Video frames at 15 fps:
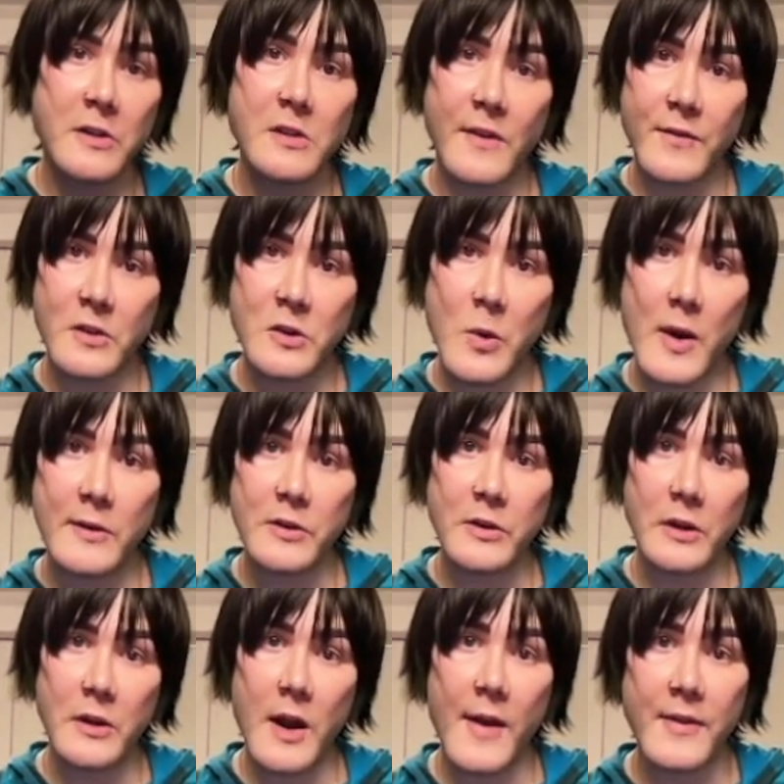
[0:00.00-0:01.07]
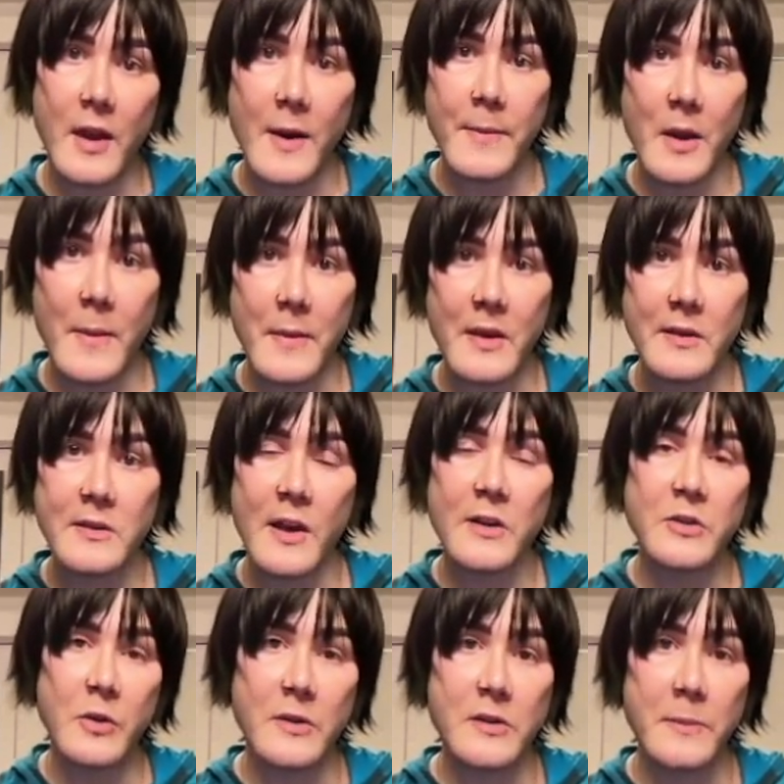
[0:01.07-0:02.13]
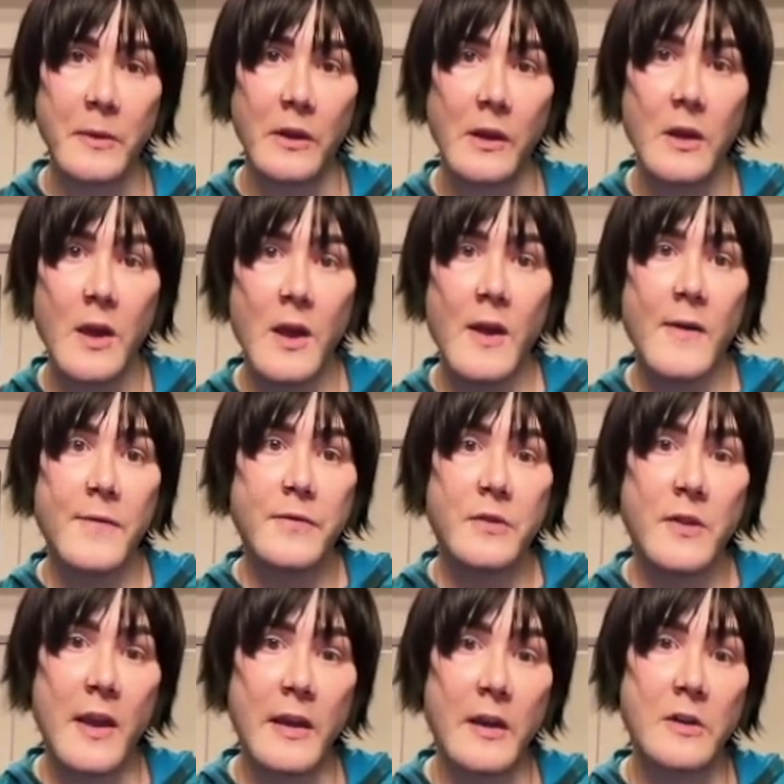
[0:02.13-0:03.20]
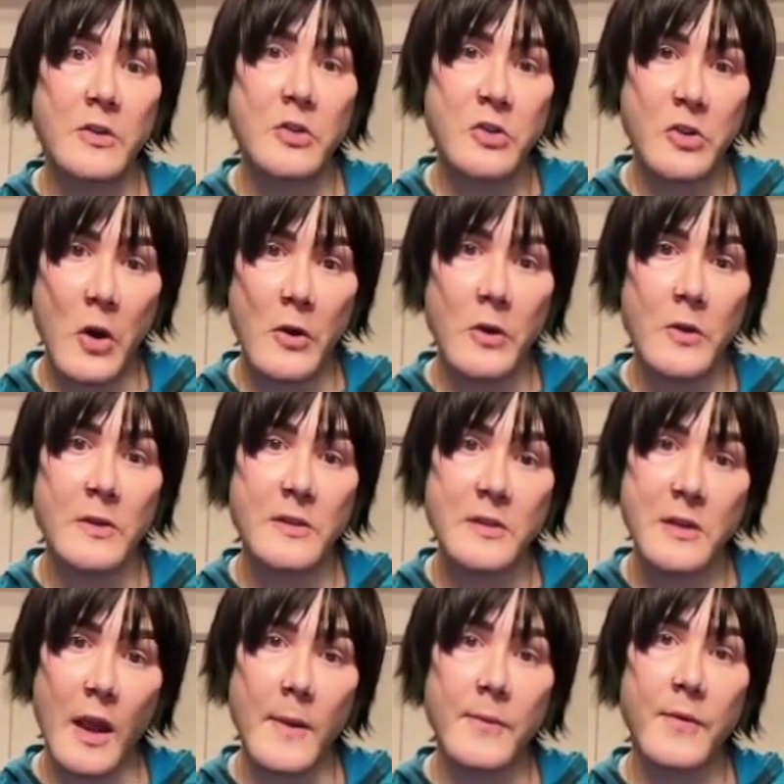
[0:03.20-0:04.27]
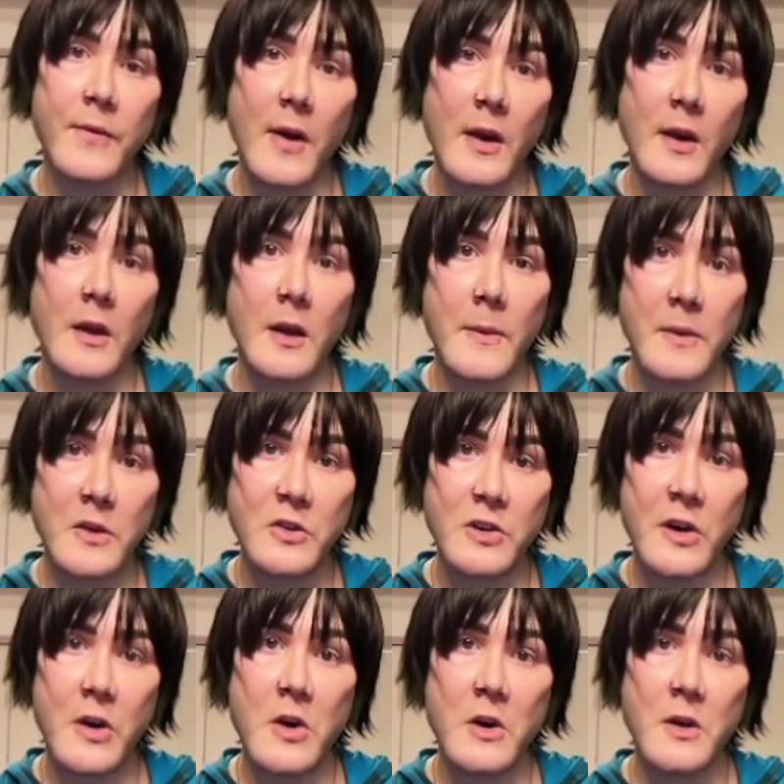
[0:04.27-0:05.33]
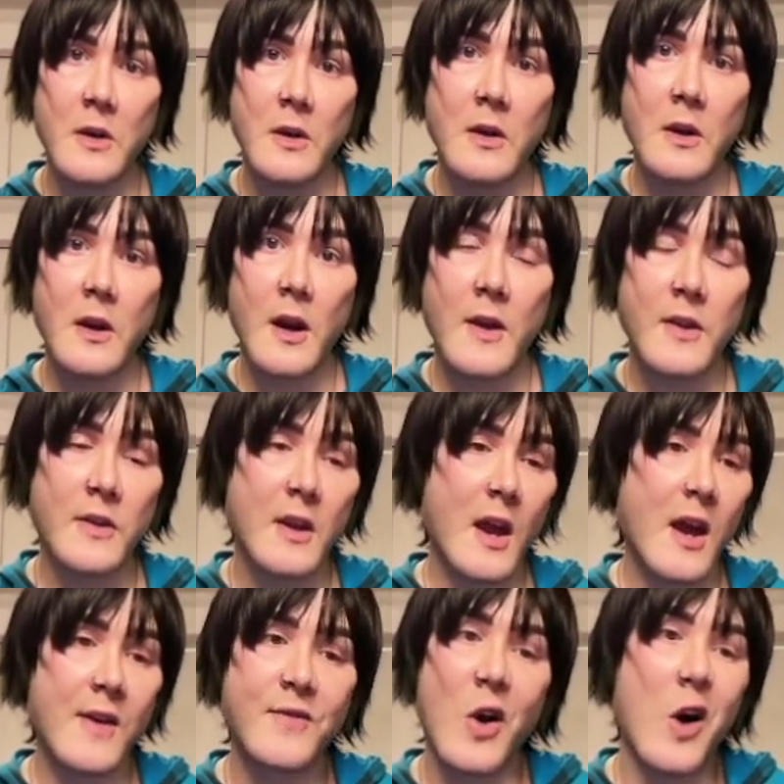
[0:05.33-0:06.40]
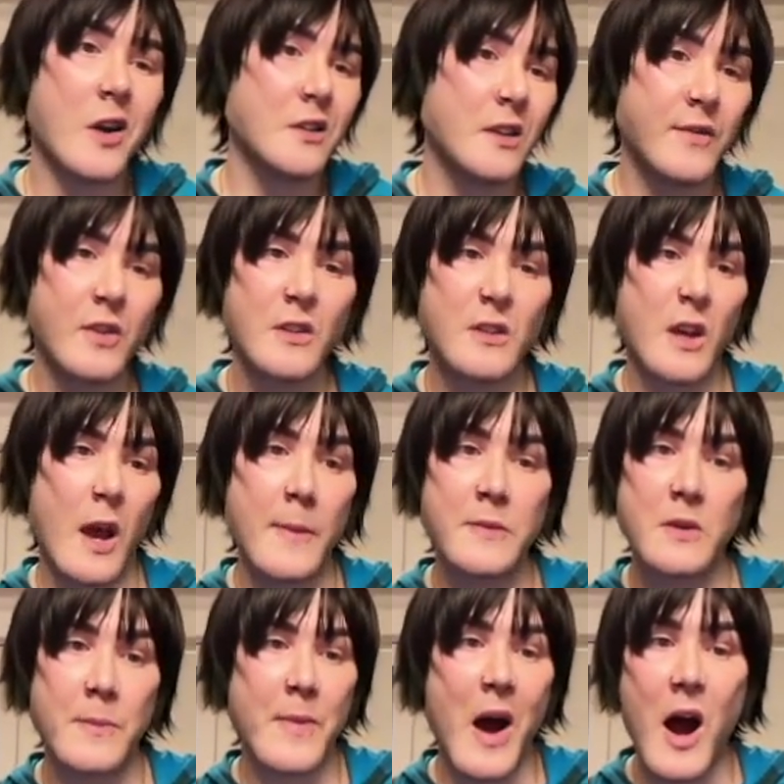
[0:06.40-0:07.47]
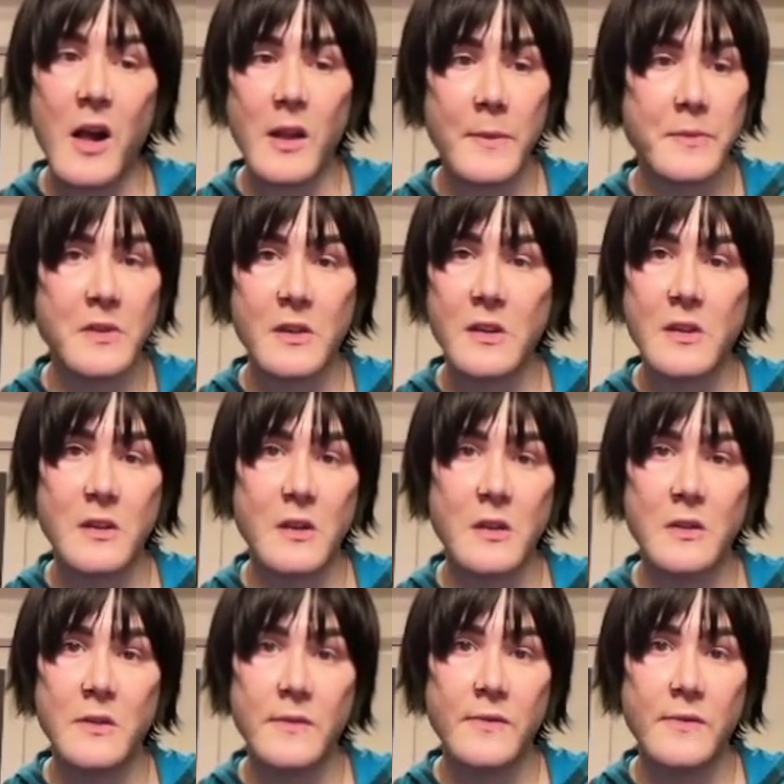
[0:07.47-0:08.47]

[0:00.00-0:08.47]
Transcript: of this question on the NBME slash USMLE, they can show you the same fucking image here, and then they have all different types of polyps listed,